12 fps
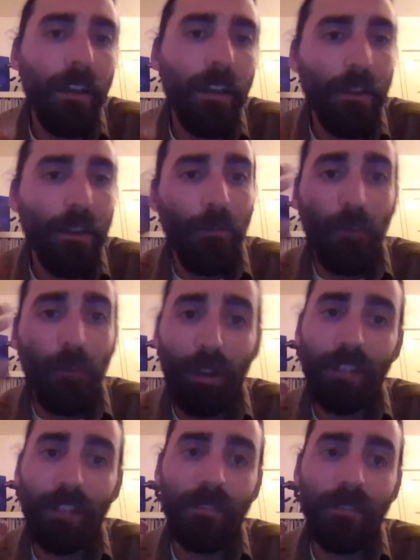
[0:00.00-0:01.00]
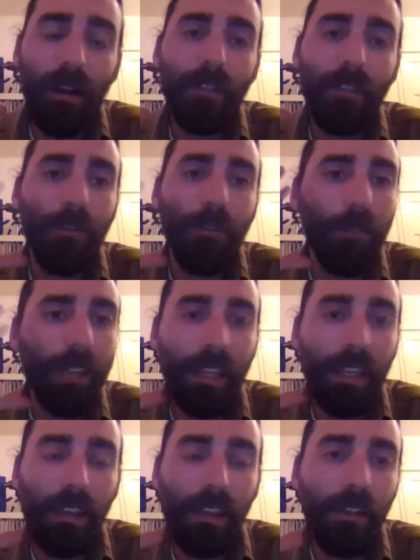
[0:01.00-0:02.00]
they're really smart, they're really
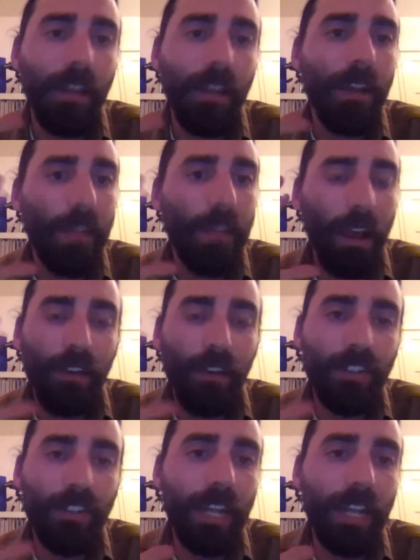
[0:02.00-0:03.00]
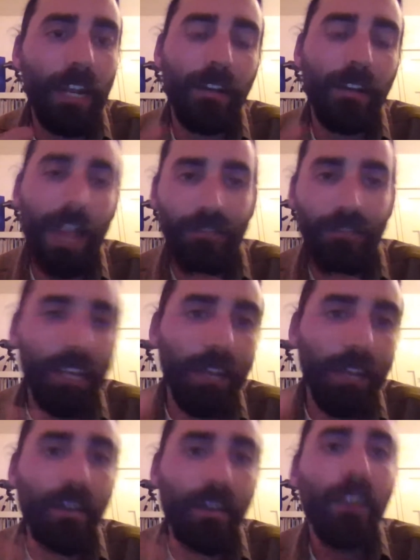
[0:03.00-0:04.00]
keen, and they understand how to navigate
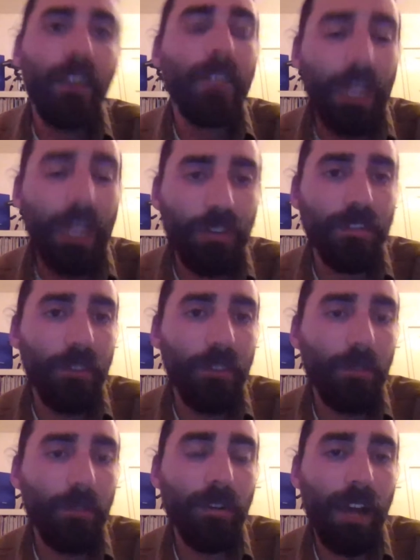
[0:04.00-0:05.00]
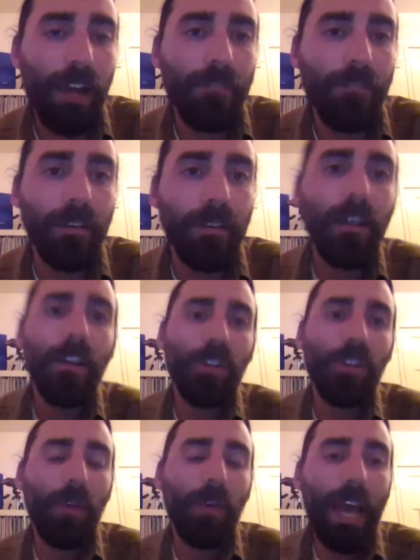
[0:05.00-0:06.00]
the dangers of urban traffic.
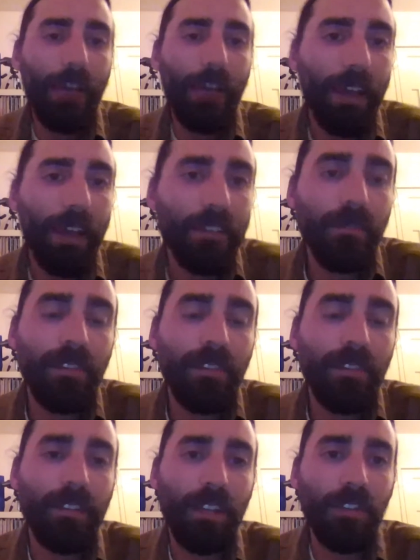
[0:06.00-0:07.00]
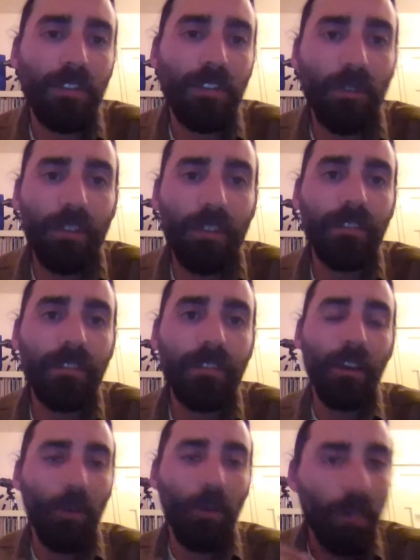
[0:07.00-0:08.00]
So we have had some success stories
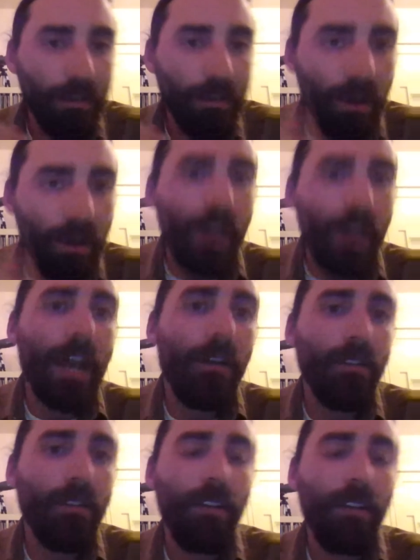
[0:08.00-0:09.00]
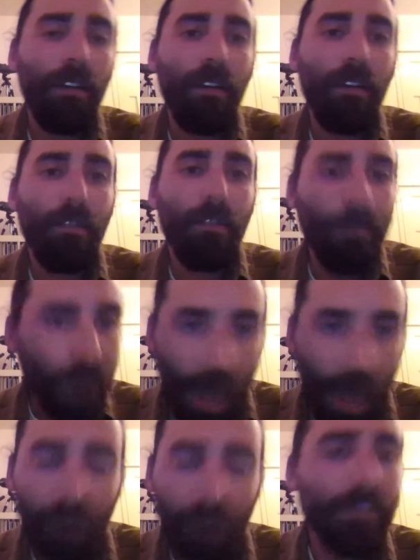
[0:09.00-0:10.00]
where they've gone out
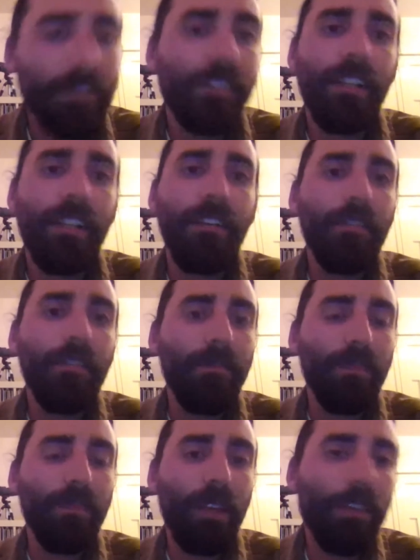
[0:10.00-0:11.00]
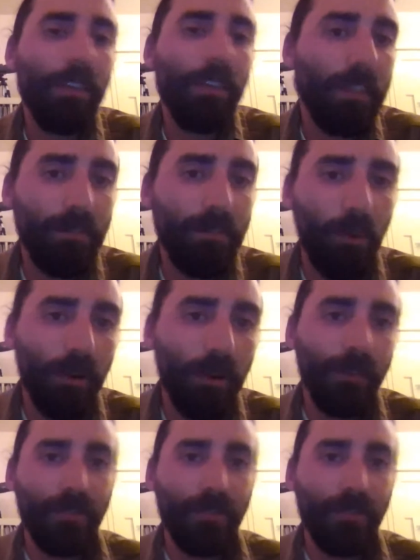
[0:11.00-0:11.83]
out of the city into these more